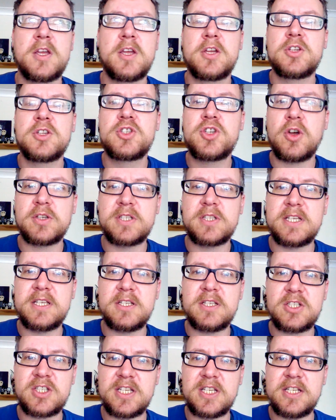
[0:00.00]
shoddy
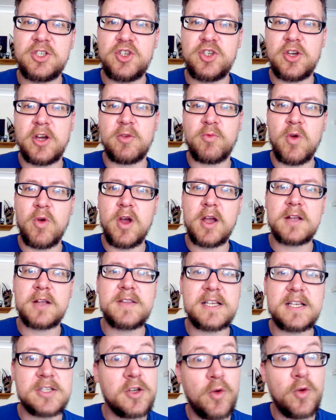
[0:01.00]
CGI work.
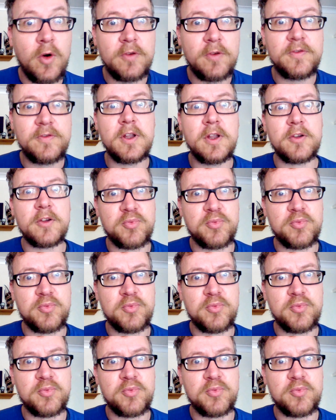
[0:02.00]
There's an awful lot of